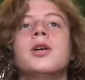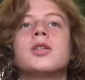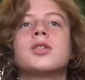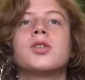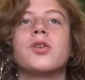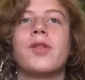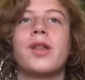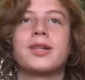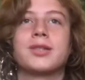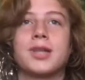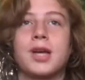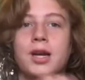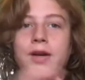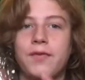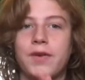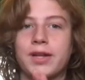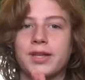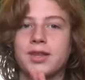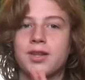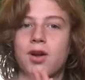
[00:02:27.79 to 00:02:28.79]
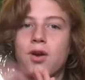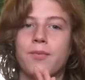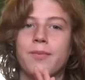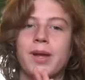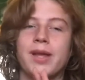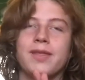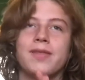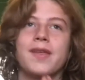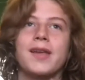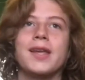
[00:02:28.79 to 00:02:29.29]
So that's kind of like our
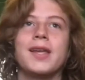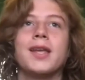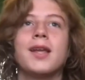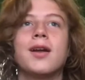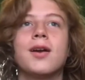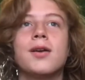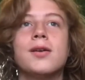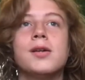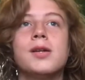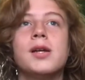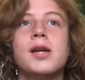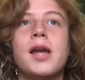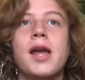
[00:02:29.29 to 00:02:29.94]
main thing here.